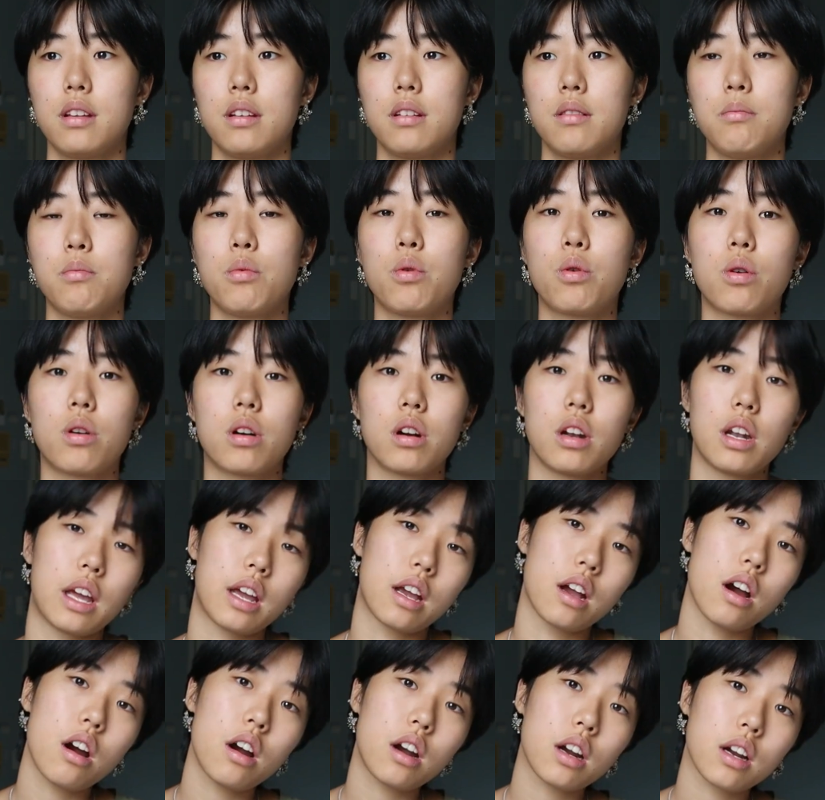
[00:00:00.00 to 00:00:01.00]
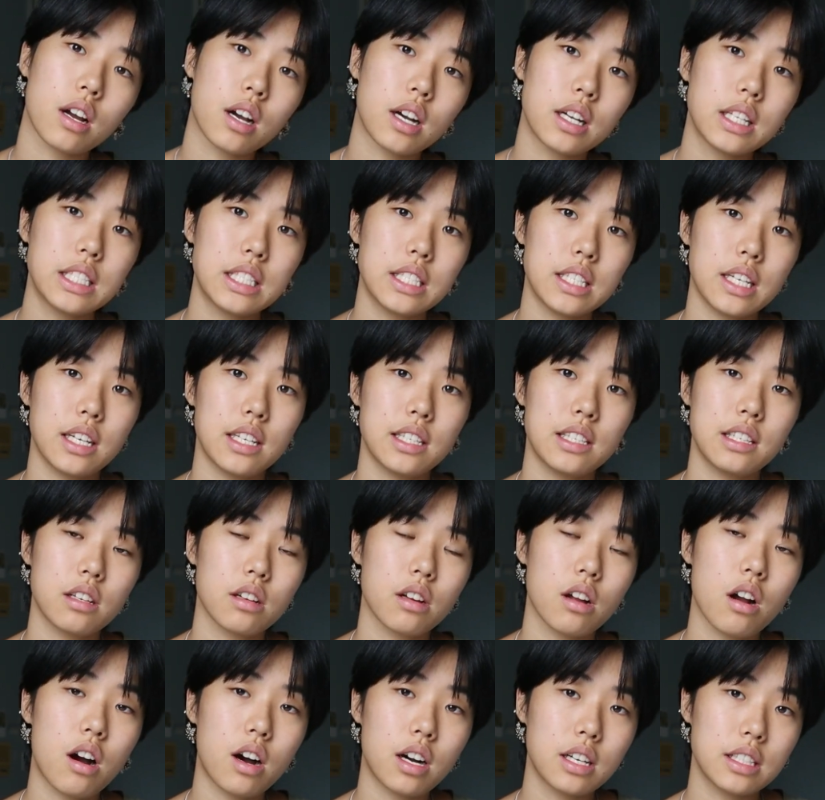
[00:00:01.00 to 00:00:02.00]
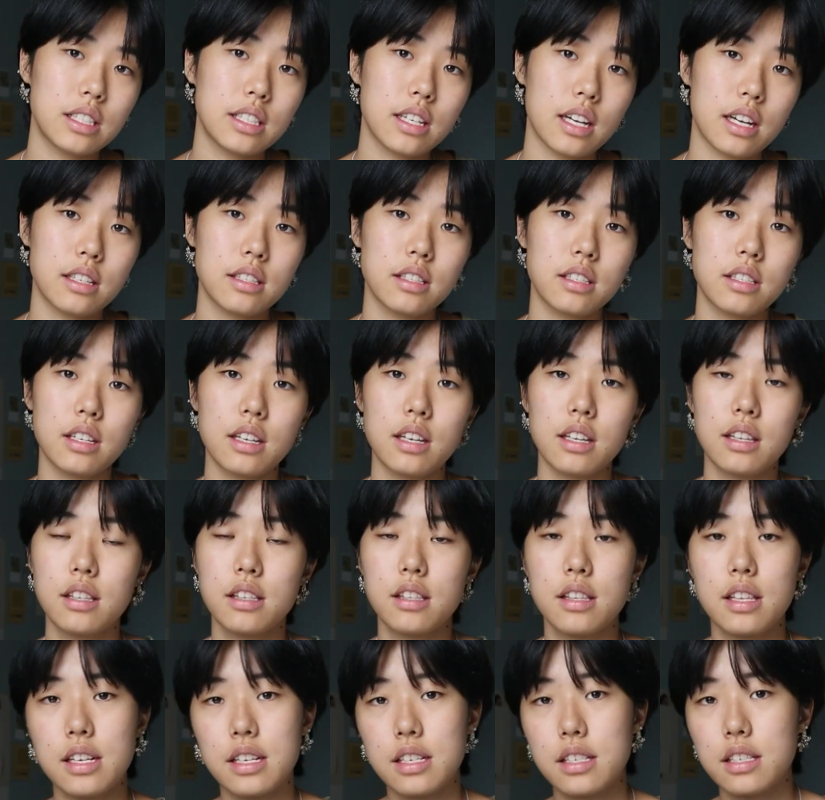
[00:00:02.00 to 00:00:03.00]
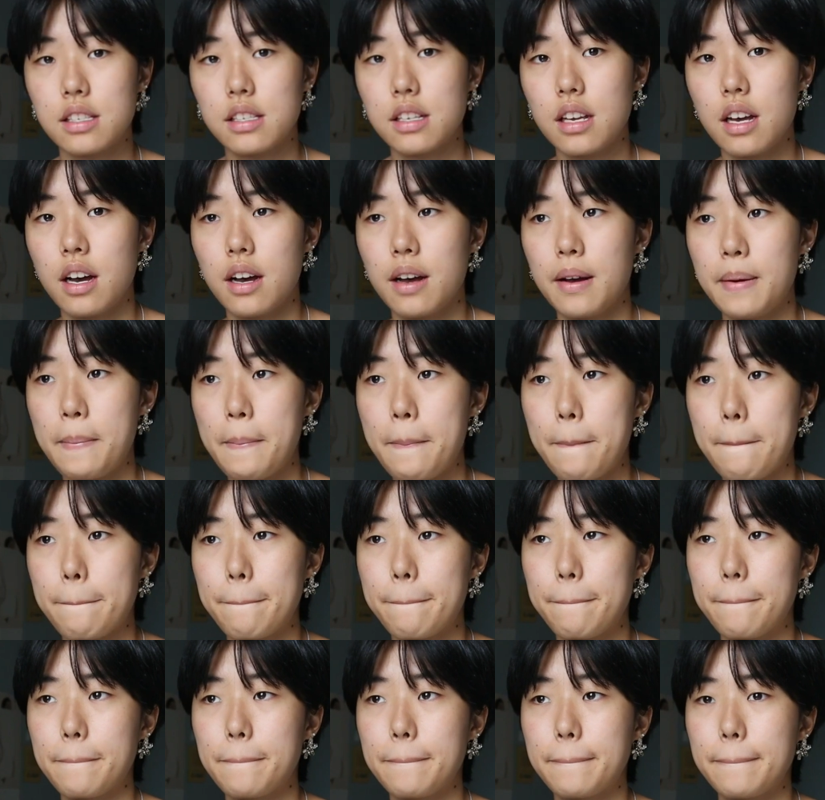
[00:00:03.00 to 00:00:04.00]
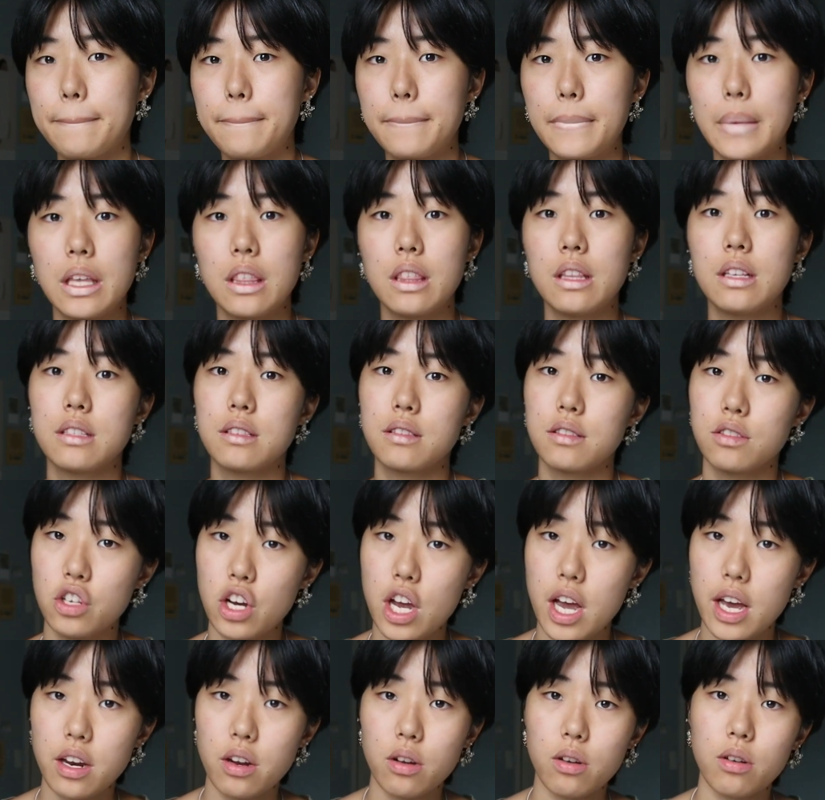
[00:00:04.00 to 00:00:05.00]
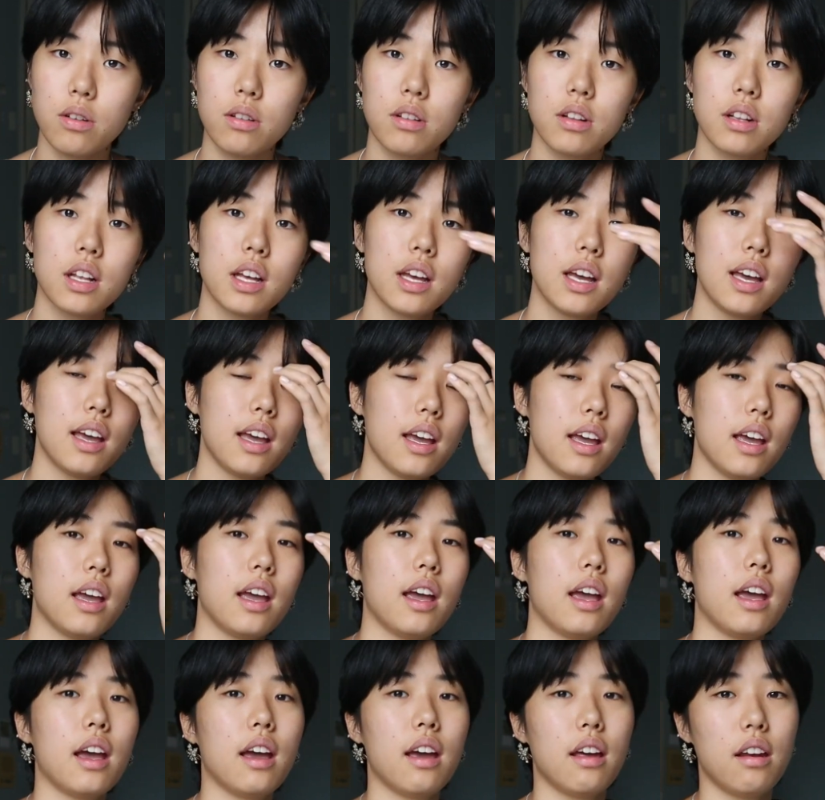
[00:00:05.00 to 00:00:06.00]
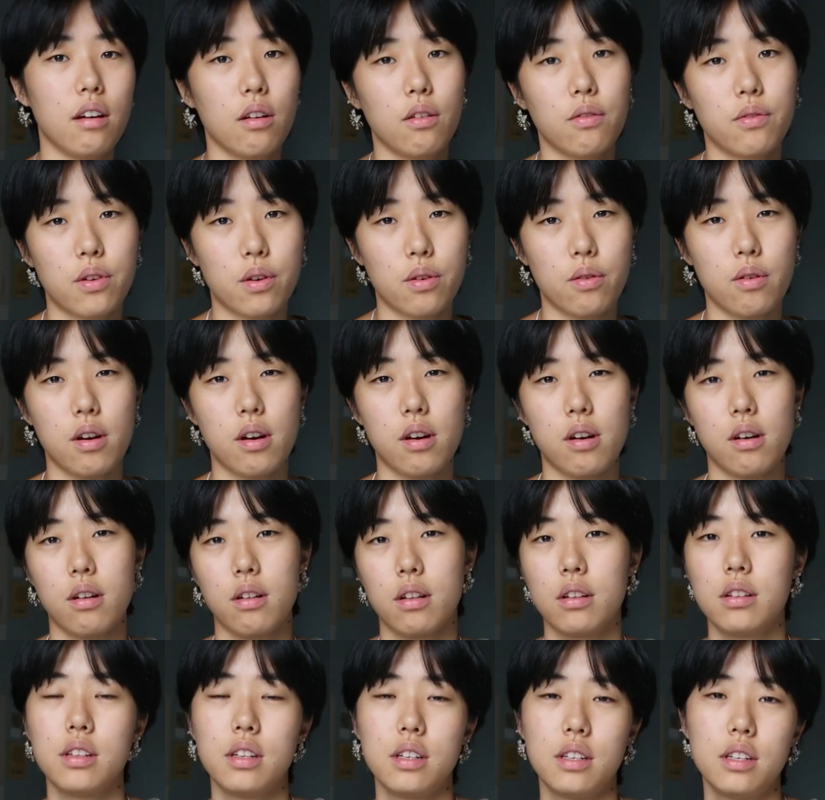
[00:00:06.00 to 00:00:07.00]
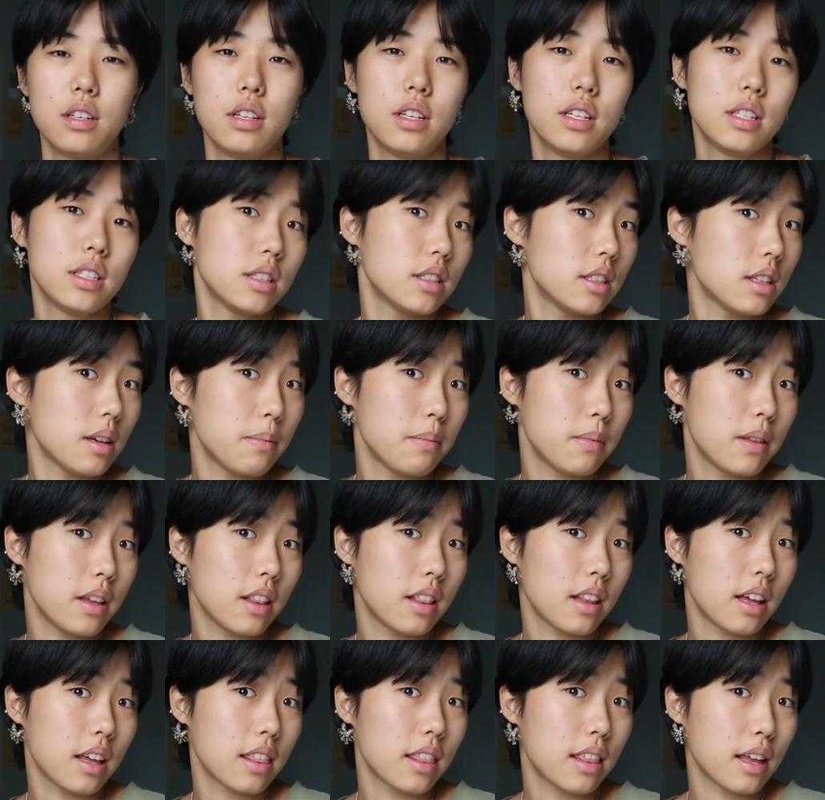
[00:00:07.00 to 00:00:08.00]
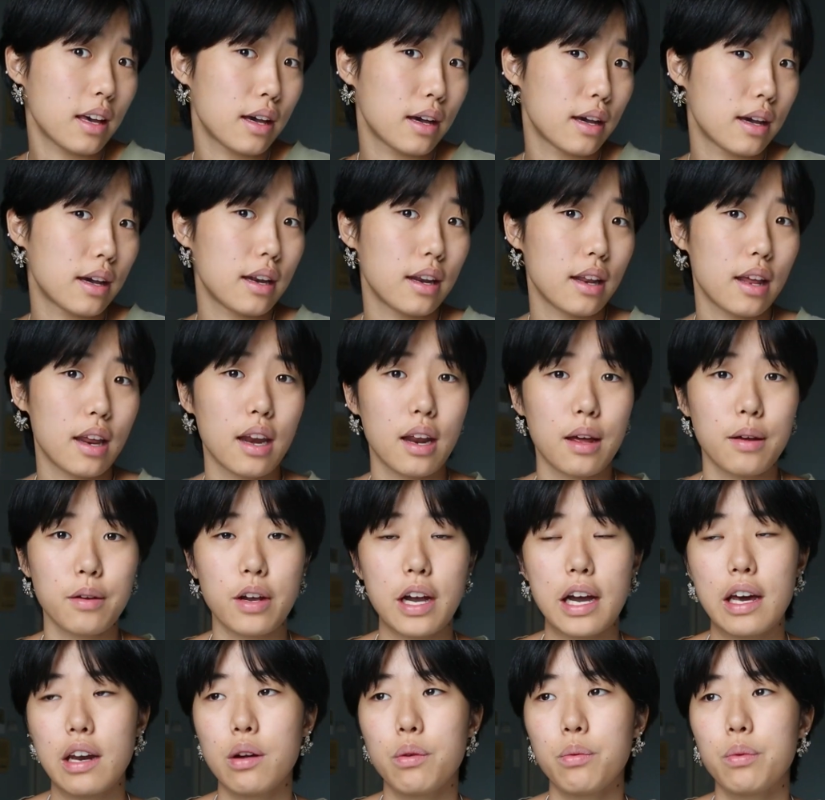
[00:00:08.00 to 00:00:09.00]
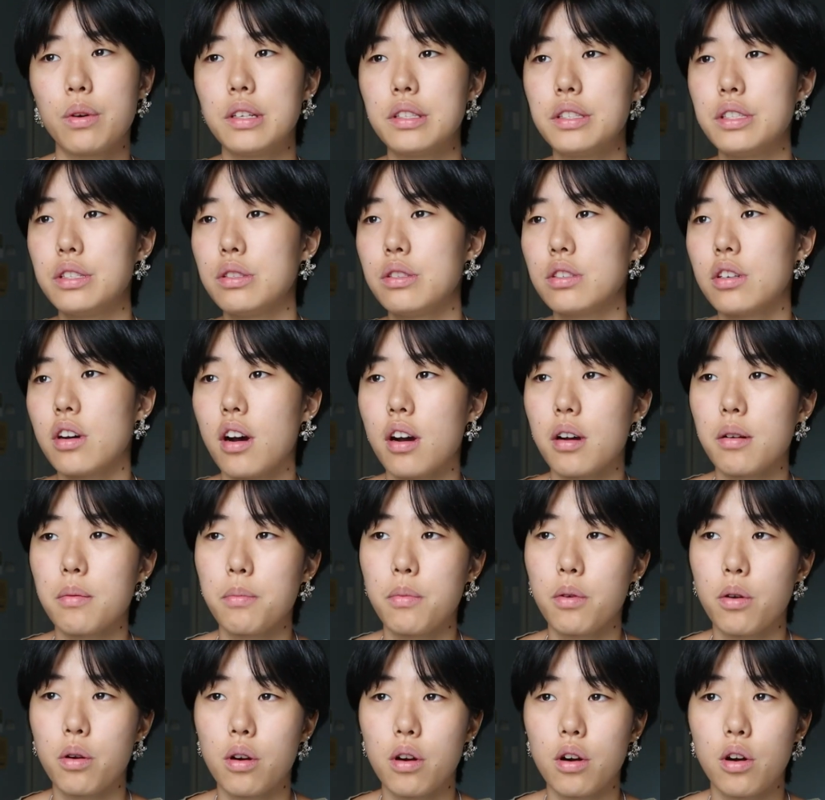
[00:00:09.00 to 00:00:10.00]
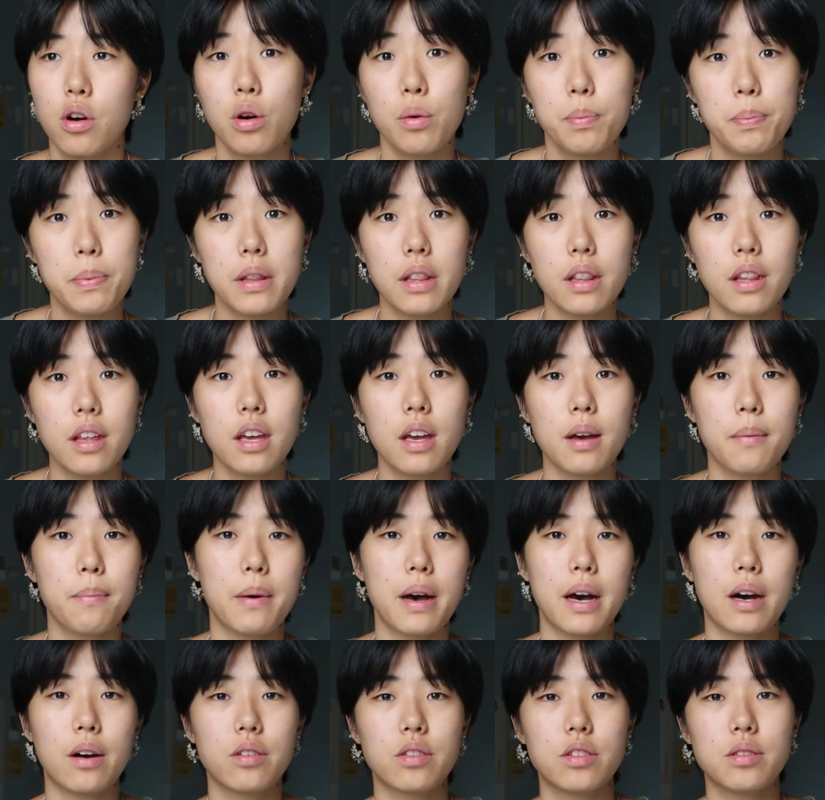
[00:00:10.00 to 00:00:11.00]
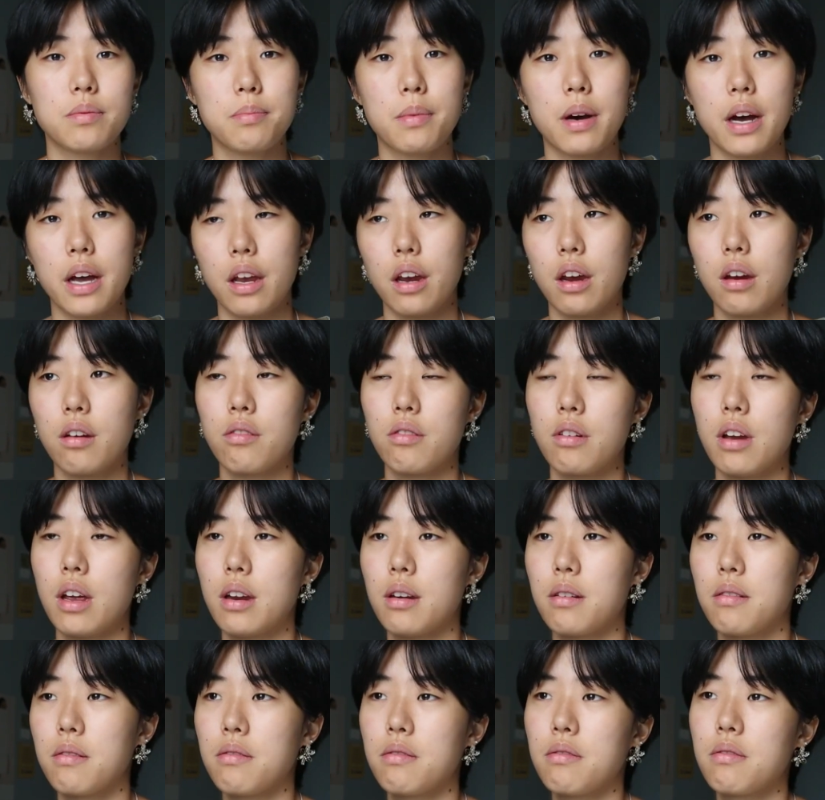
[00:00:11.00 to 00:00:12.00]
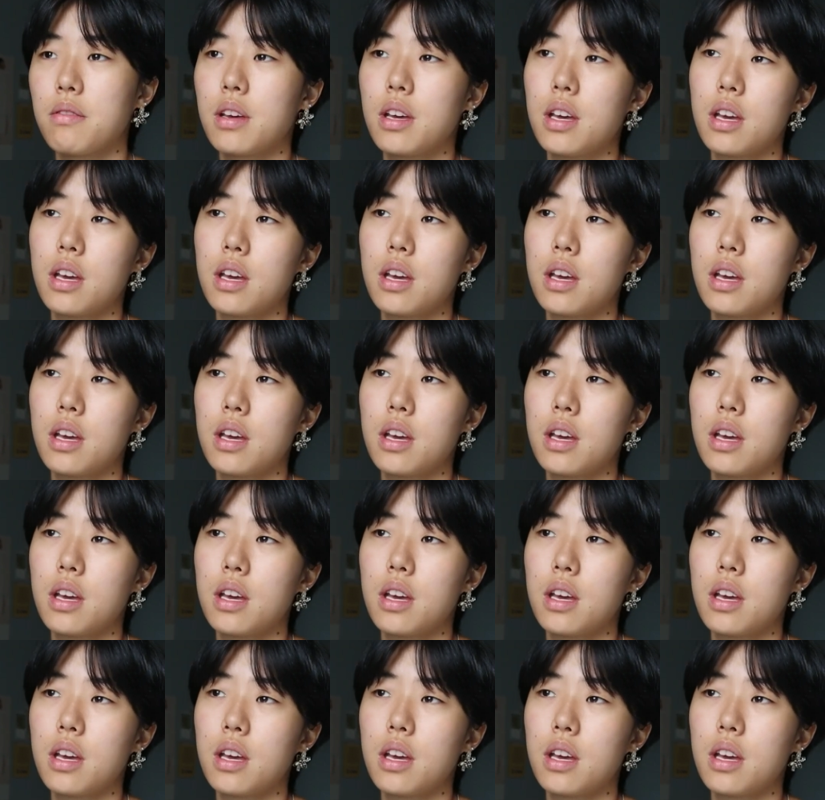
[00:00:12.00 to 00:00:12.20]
more like art content in this channel and overall something like that. And I kind of want to talk more openly about my creative